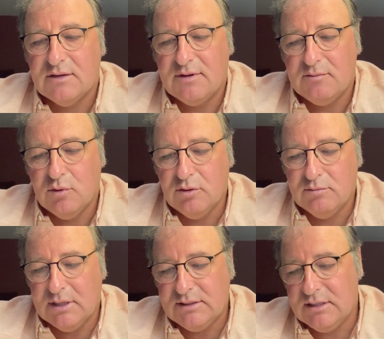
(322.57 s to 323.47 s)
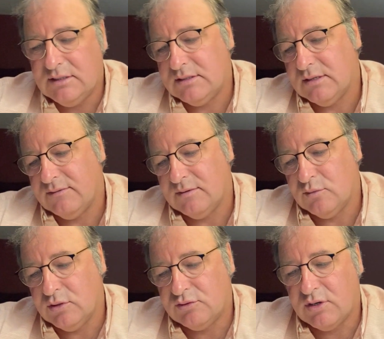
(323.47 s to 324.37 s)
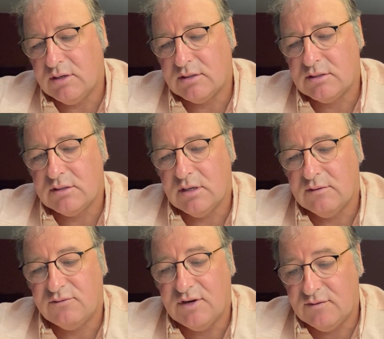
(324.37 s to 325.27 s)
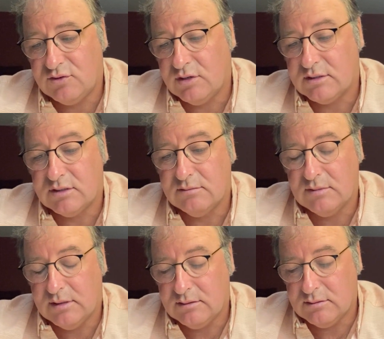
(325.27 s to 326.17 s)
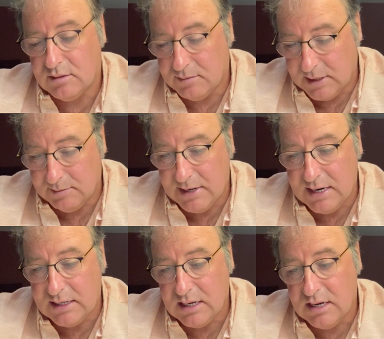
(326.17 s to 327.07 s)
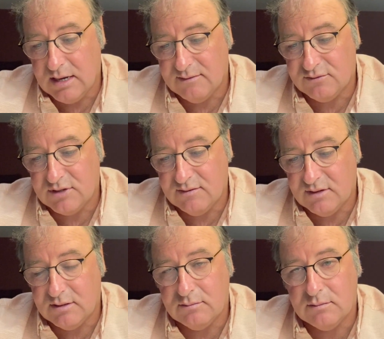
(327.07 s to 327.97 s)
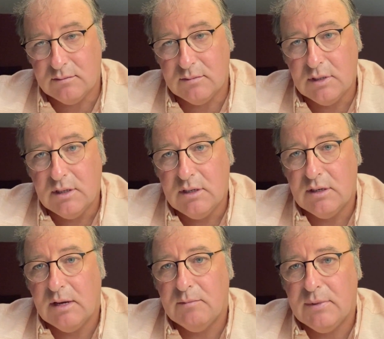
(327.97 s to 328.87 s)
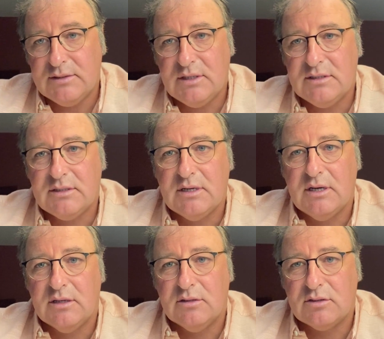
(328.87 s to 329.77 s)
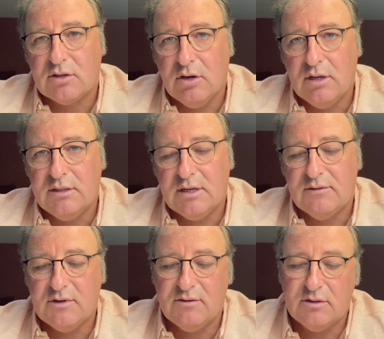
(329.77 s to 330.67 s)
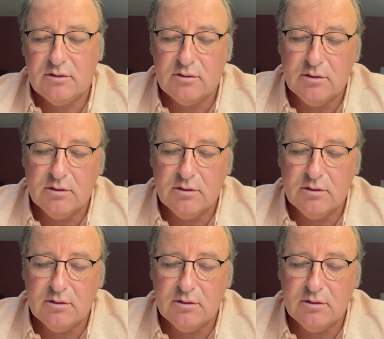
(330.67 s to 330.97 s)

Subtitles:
I've had my own buses, I've had my own trucks, I've driven trucks in America, I've driven them buses in Scotland, and I've driven